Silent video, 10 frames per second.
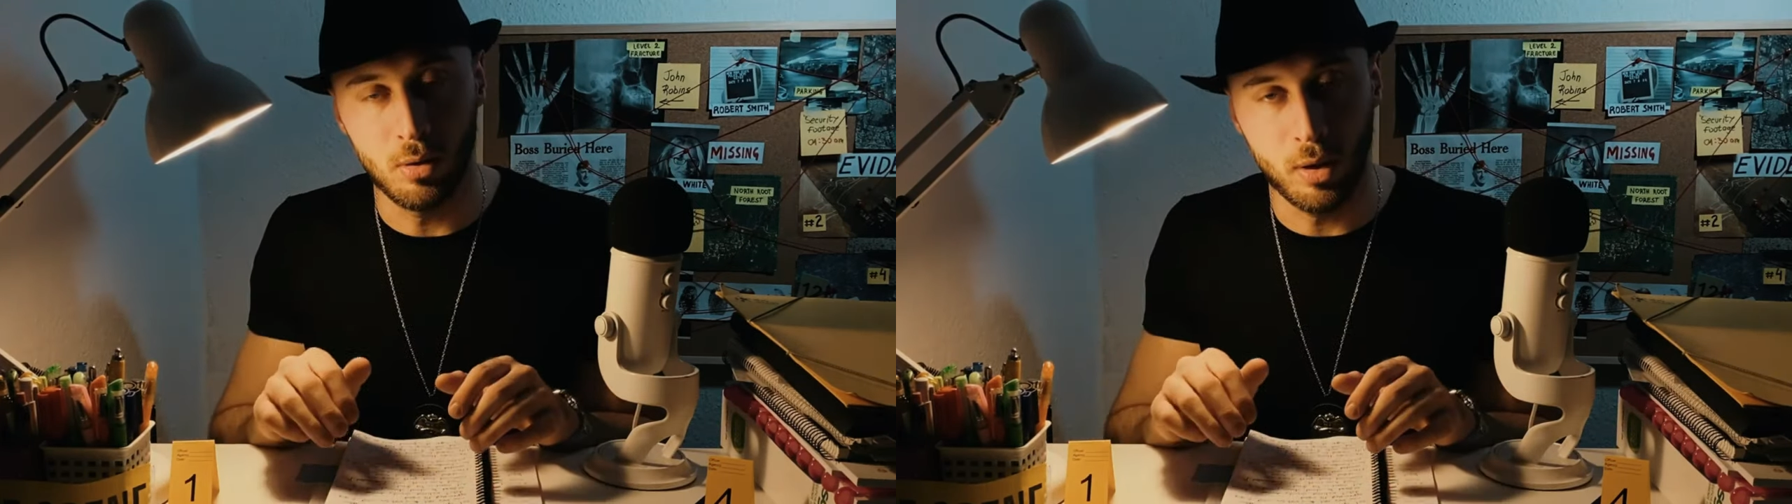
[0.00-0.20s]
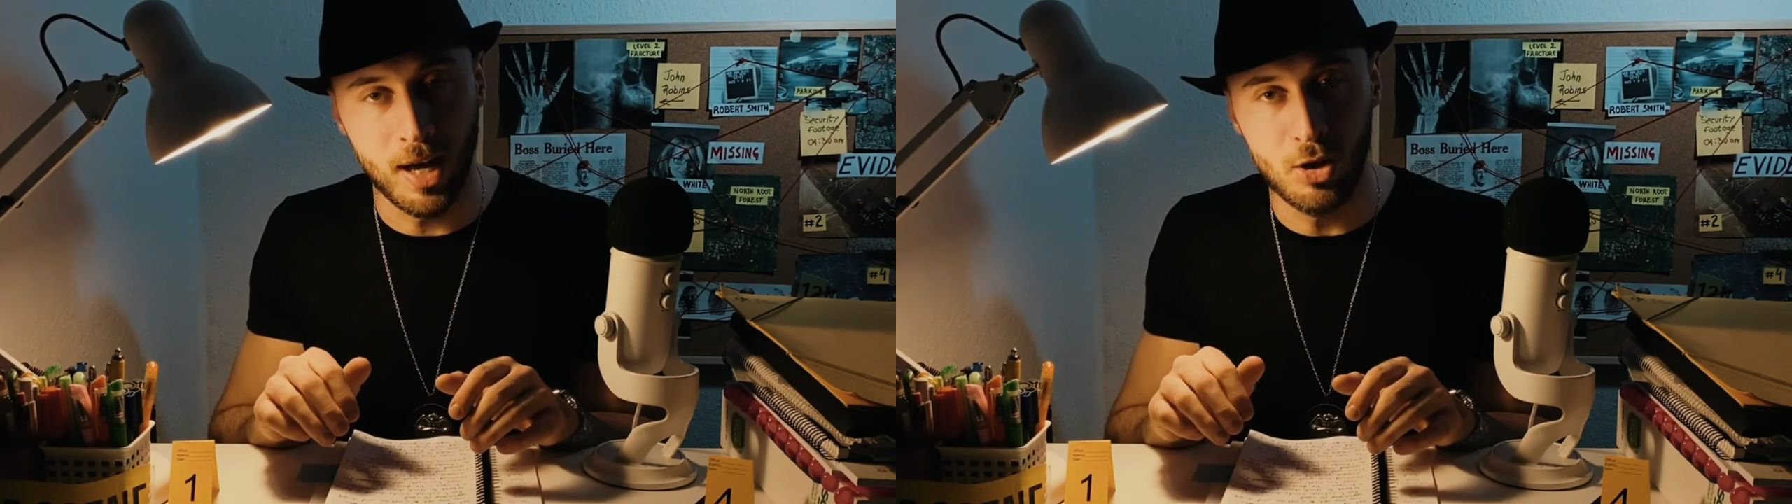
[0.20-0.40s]

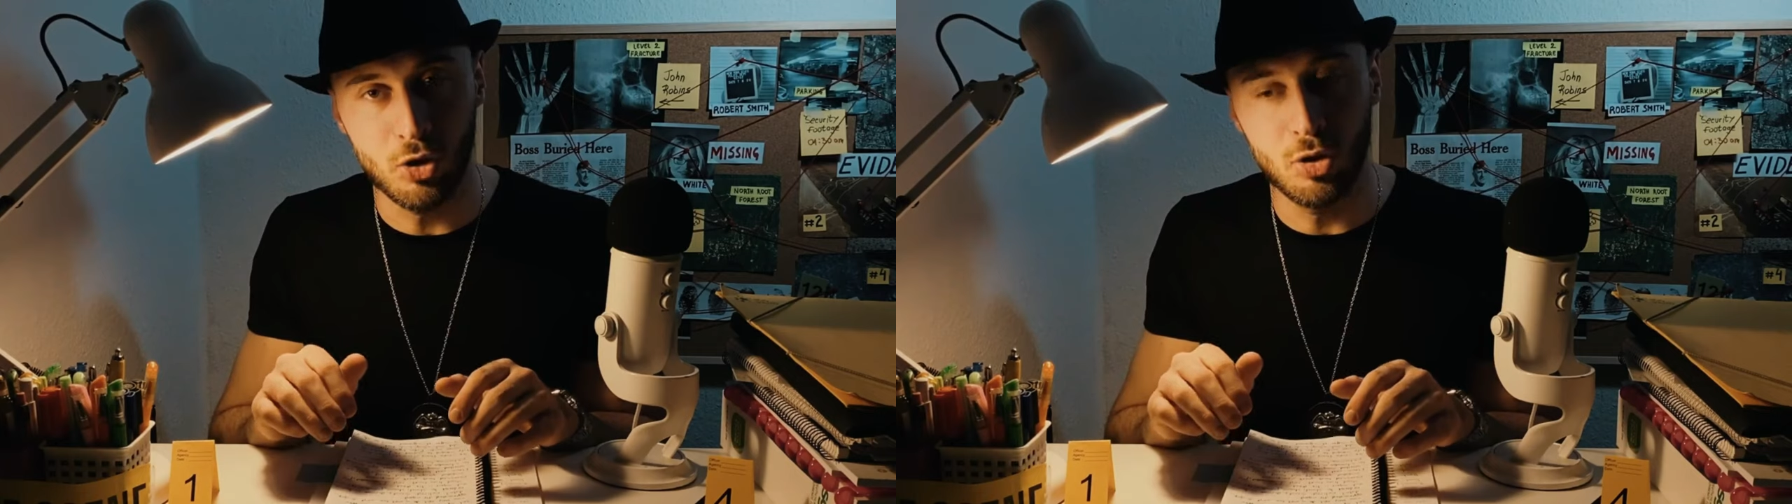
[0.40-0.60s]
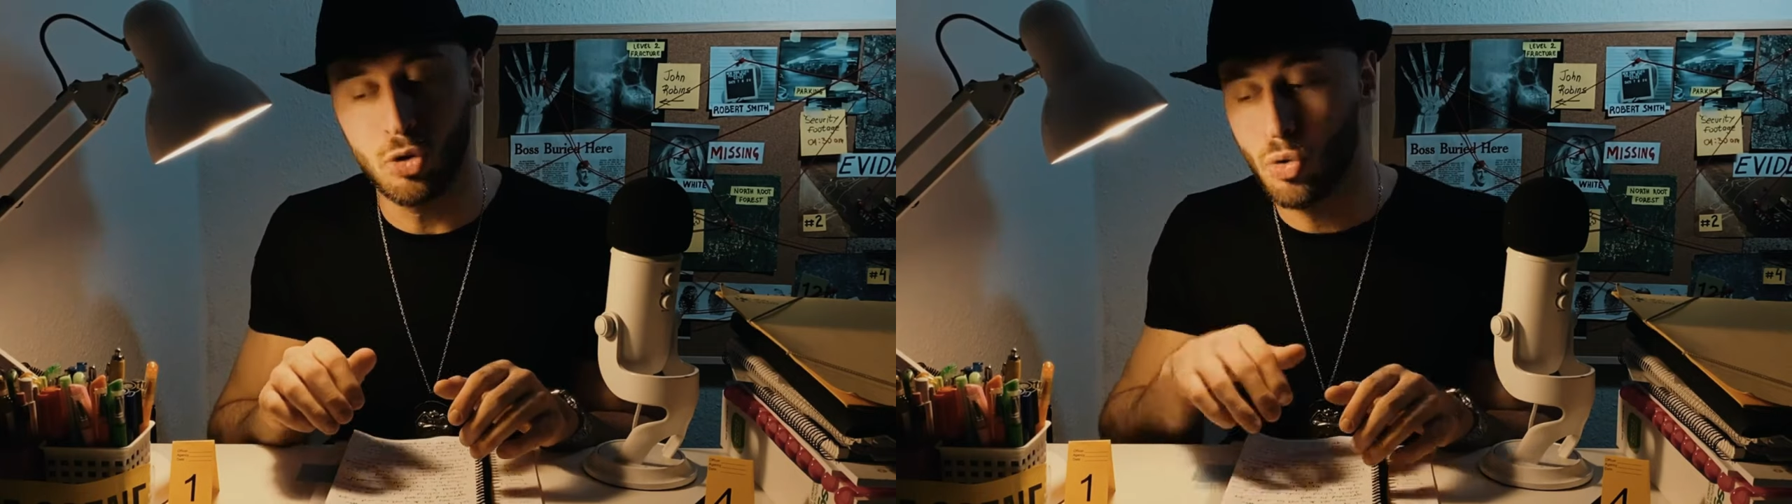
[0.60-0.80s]

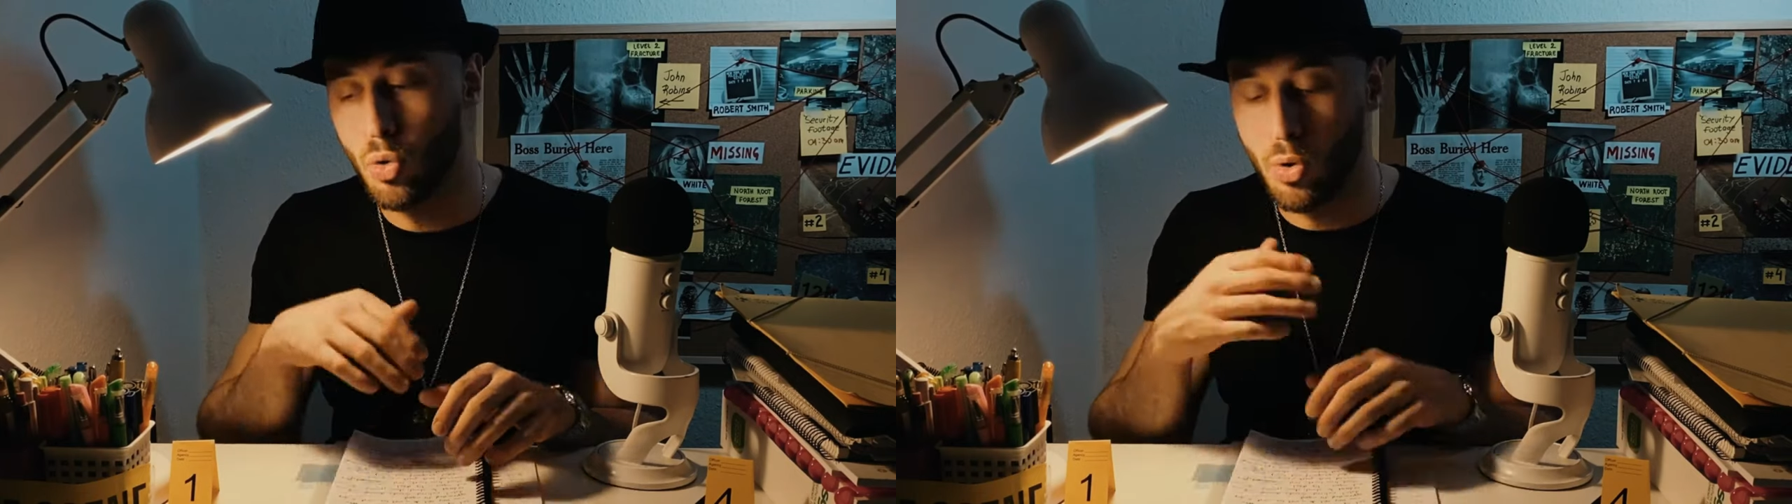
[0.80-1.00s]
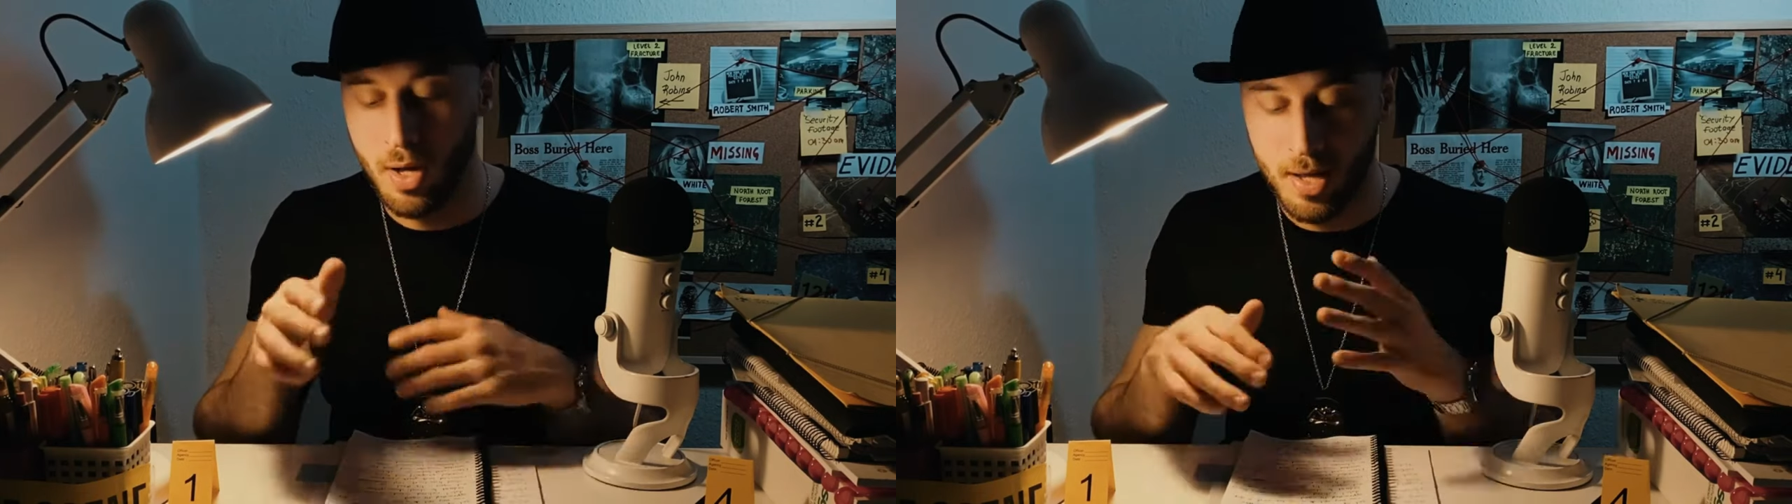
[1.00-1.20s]
location,
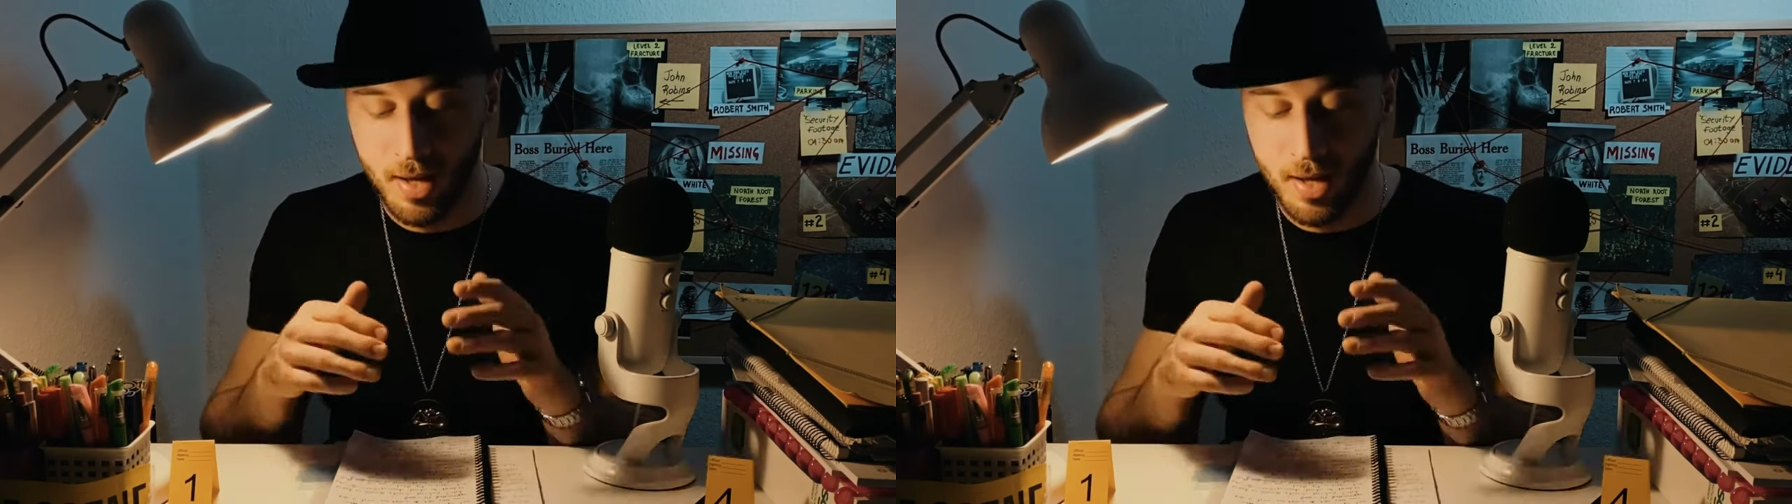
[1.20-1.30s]
so